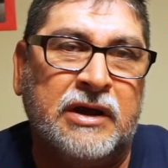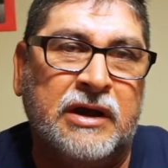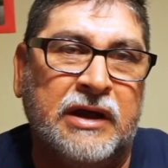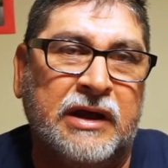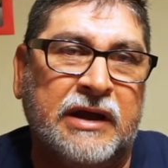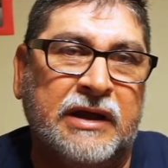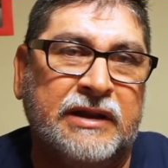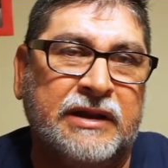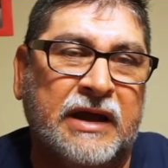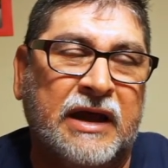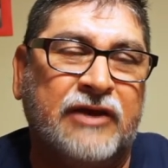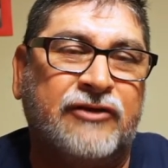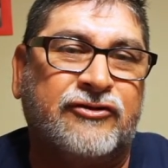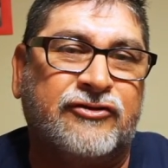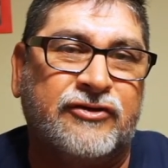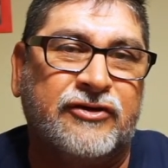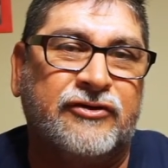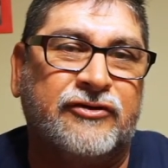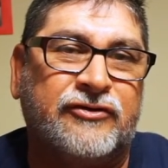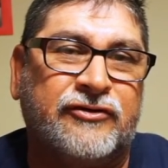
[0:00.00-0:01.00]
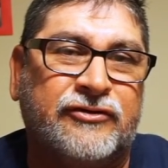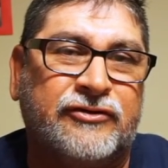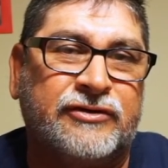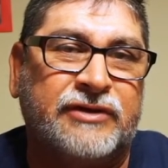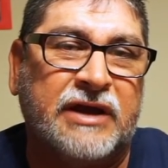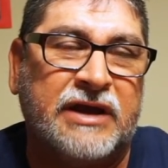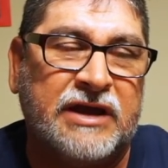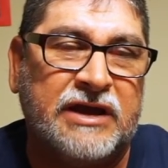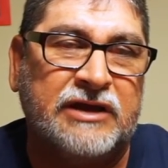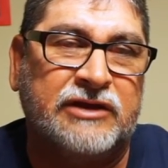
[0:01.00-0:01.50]
And that's just
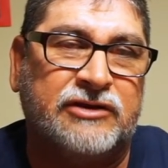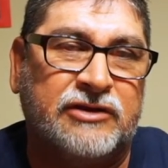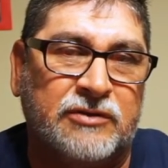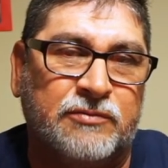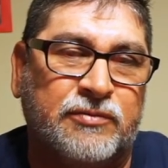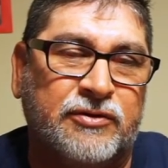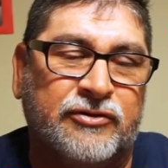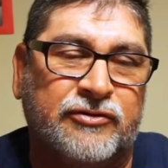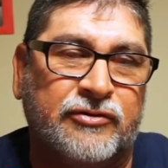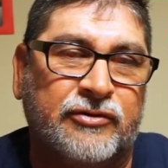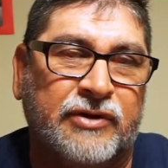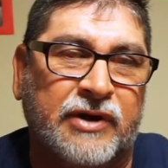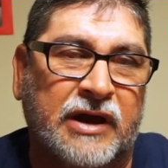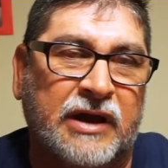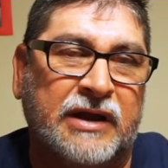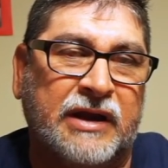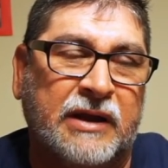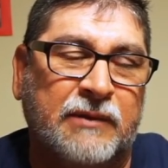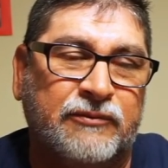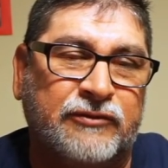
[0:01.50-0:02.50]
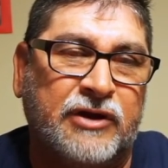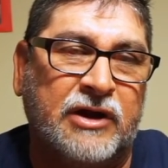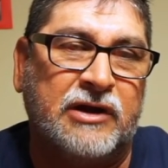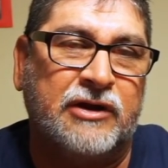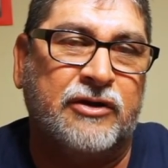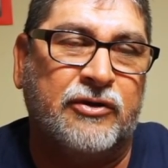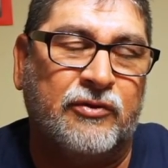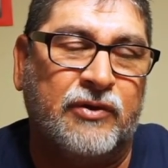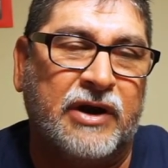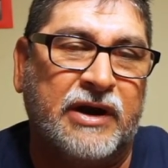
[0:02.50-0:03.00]
the heat temperature. And I'm
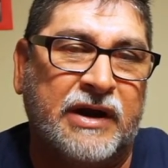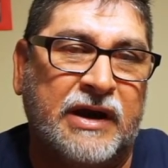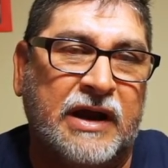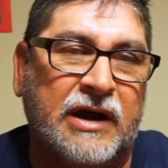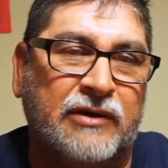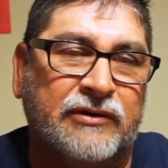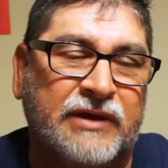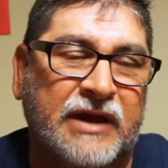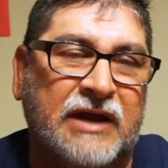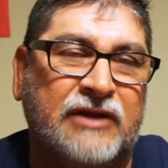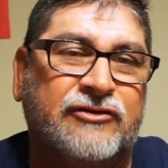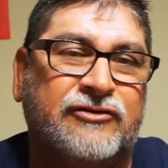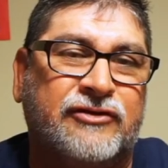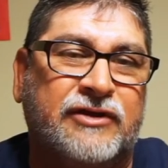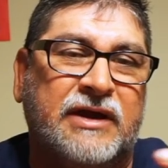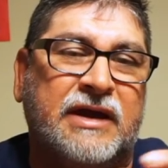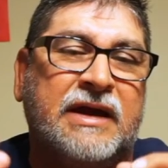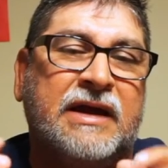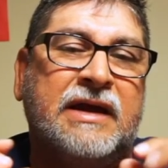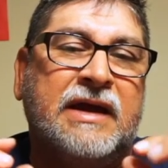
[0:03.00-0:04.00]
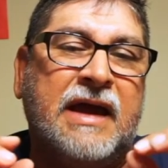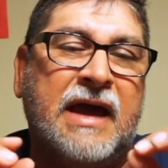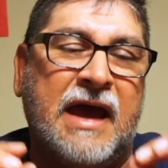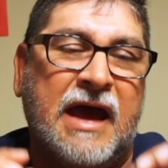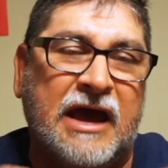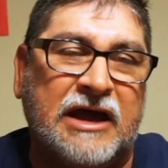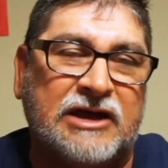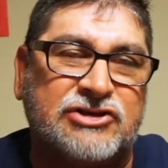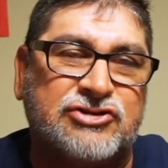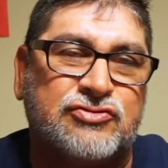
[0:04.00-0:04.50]
telling you right now, that's the
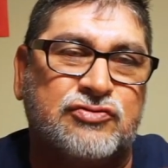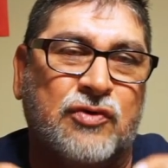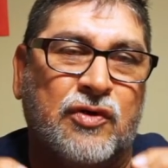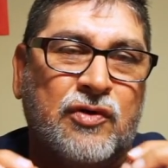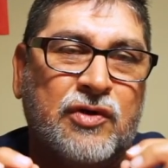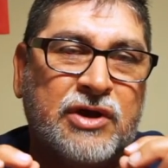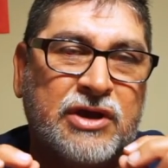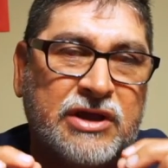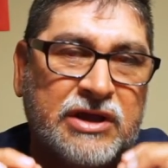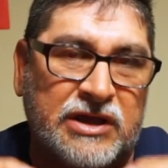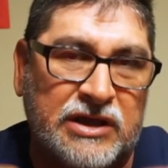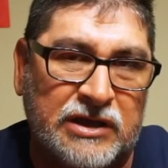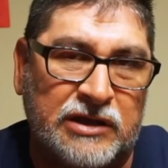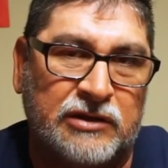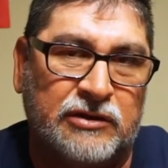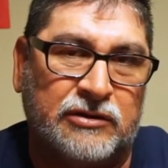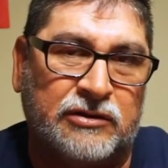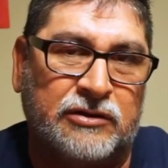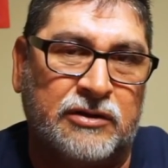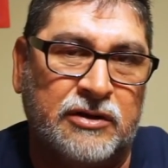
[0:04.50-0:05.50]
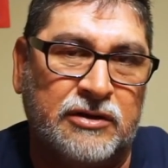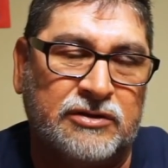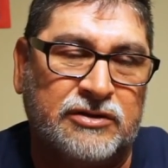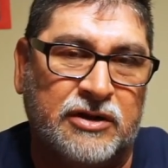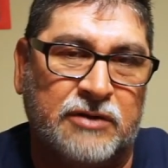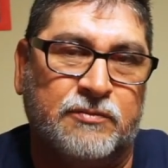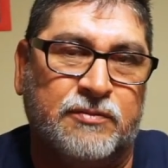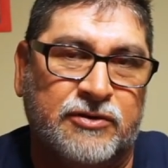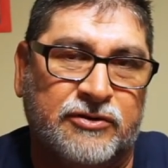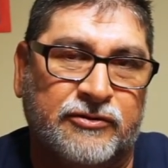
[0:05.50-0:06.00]
actual heat
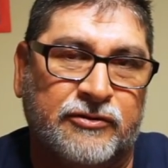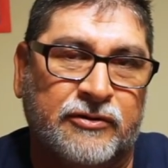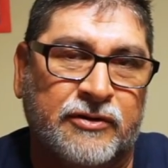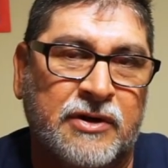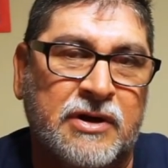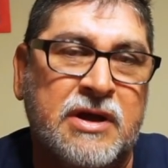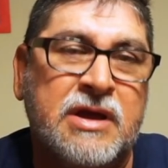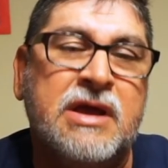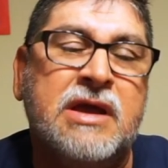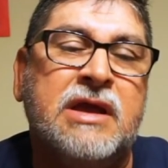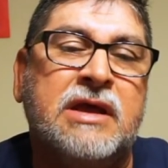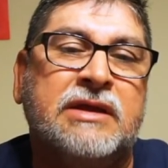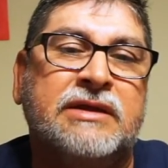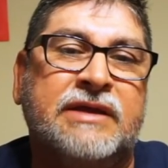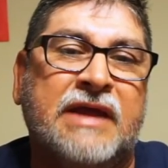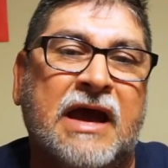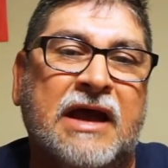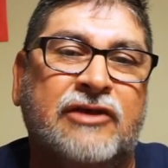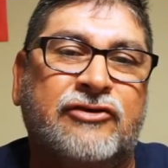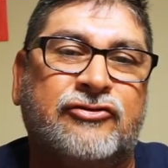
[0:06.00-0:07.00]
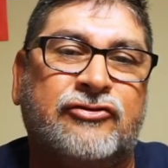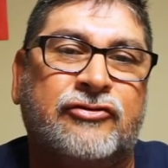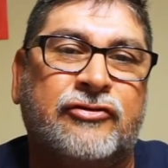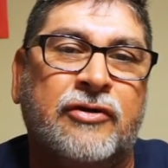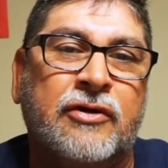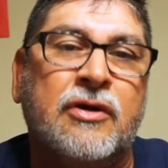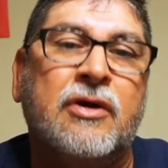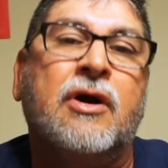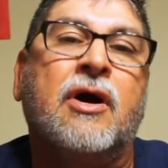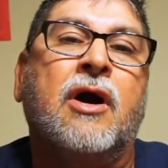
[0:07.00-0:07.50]
temperature.
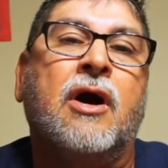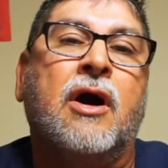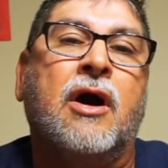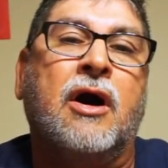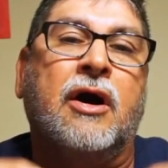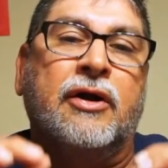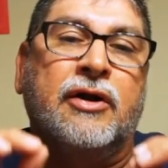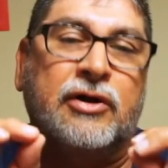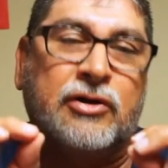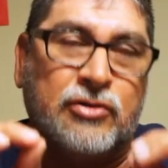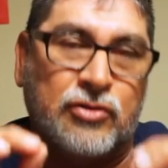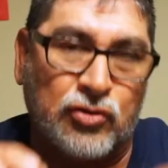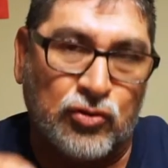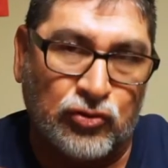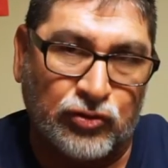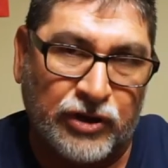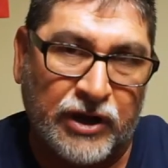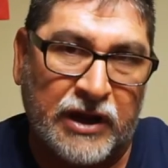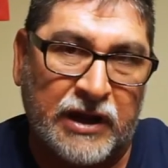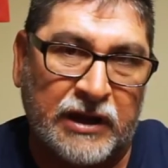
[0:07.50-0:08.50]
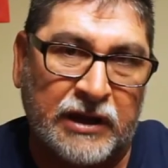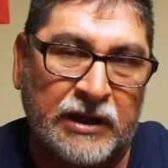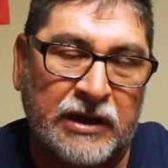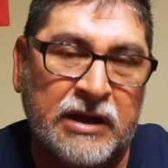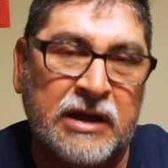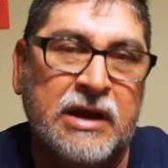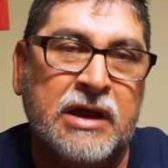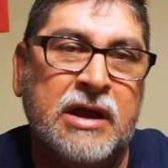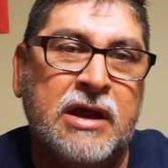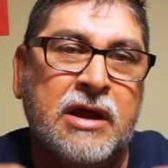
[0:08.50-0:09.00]
That's on a cool day.
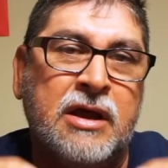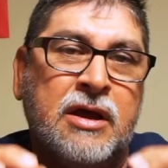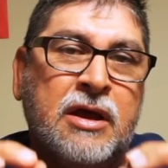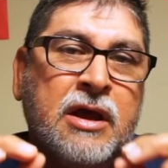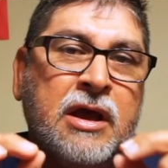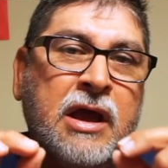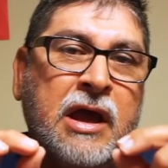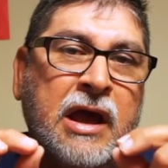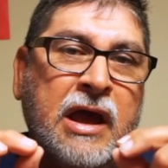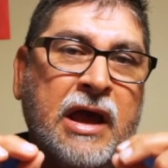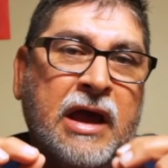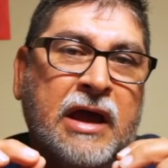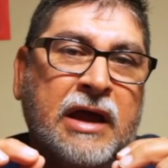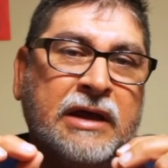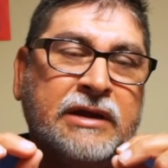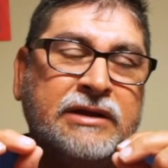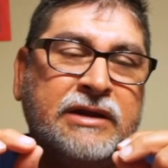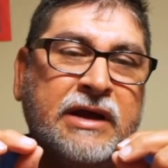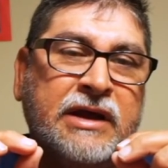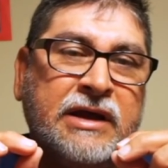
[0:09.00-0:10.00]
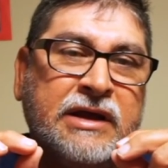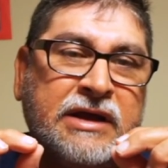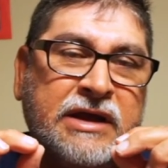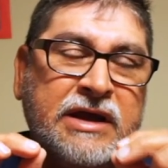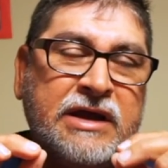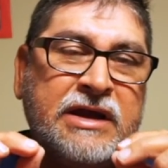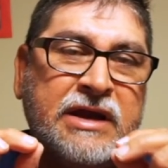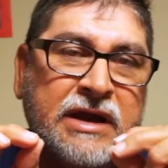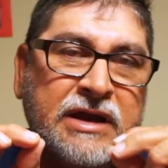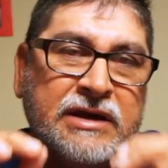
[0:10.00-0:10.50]
And the
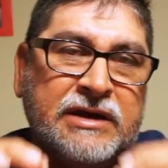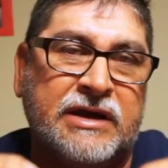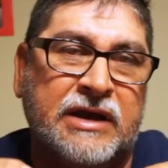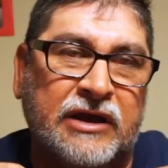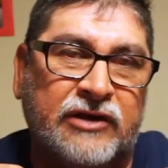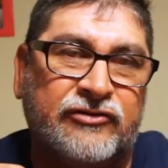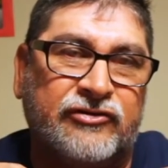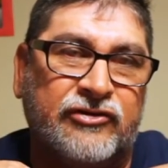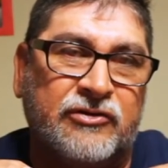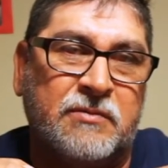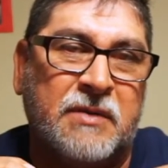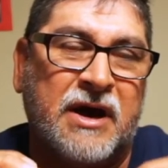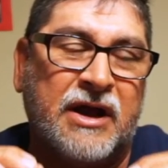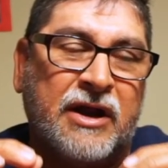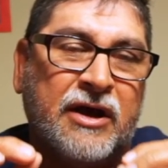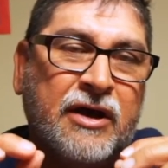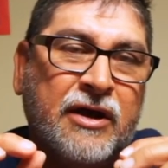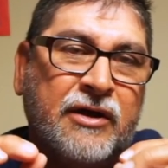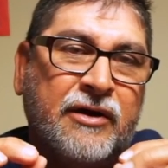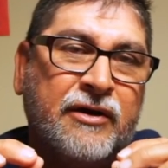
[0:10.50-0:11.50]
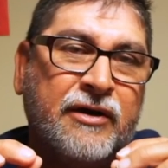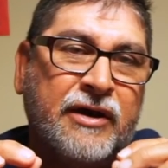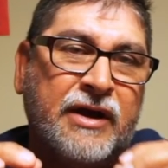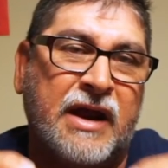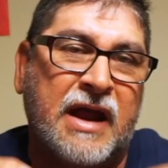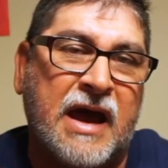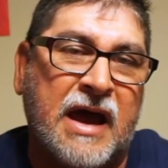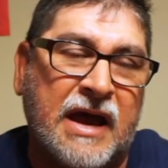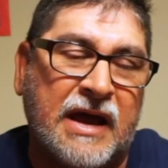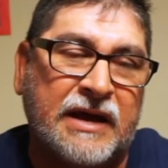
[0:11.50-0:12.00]
heat index is about
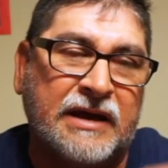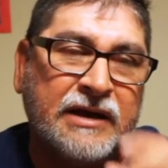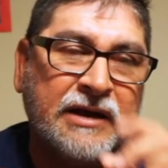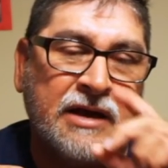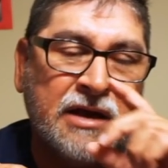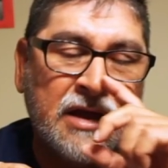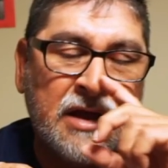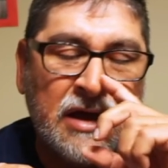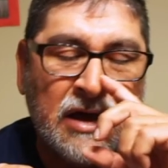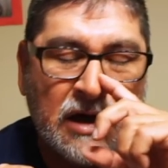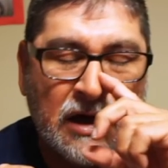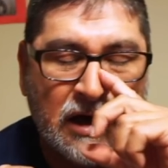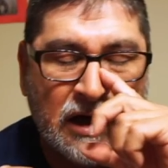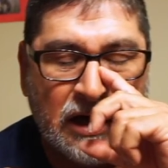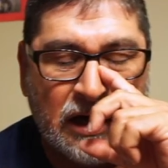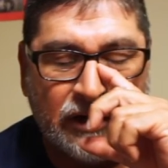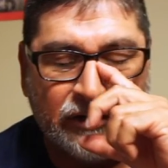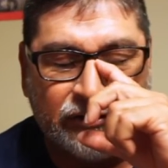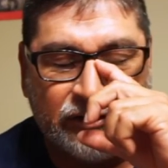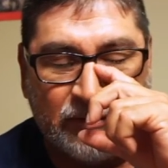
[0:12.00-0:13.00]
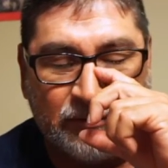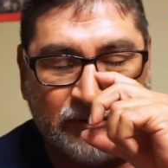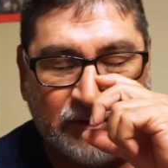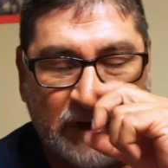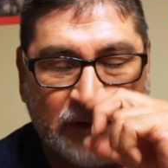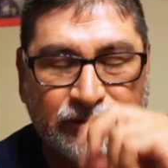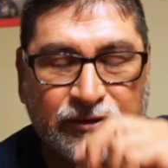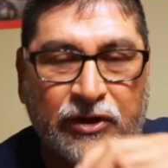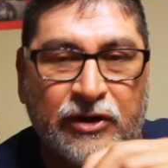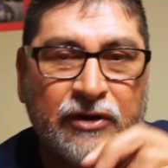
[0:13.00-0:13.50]
109,
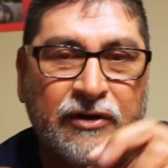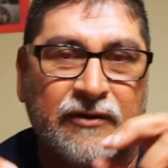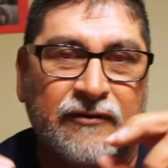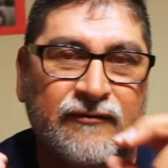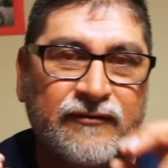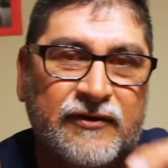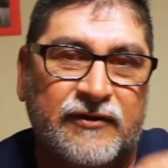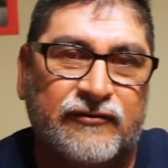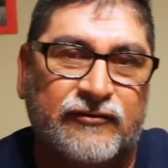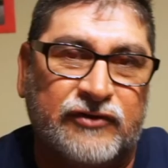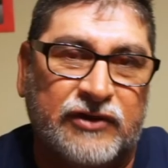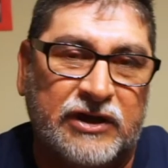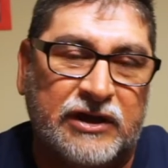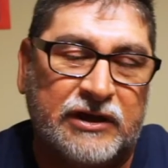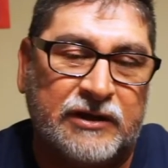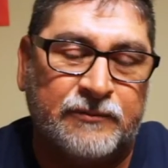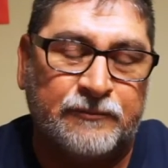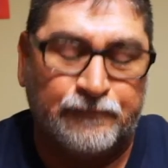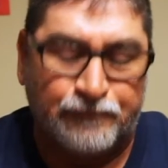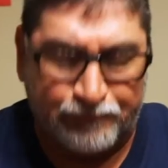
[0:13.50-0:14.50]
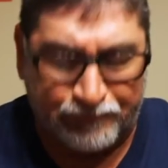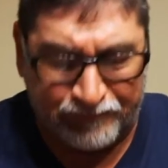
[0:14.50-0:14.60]
sometimes 115.